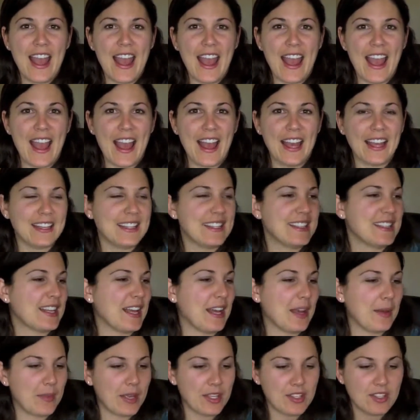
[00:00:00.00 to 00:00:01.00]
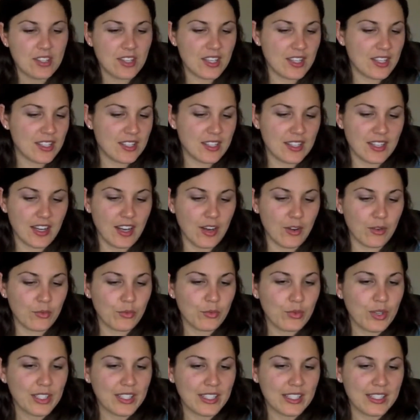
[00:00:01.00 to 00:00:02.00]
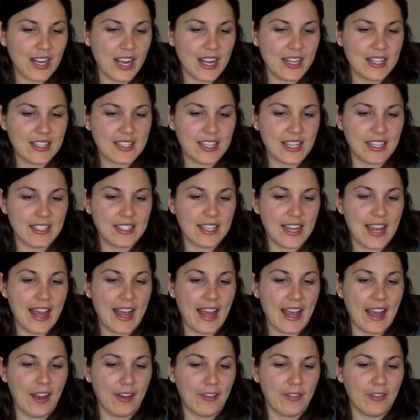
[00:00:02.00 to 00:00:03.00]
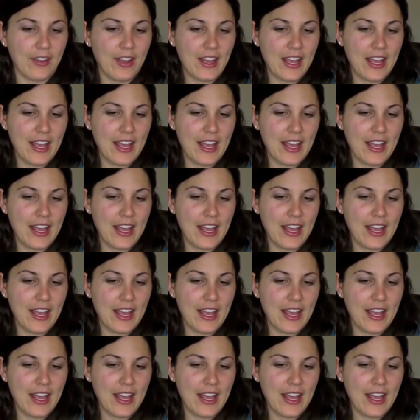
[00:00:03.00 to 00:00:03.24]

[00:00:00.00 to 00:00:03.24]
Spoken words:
and it's just a really nice thing to have.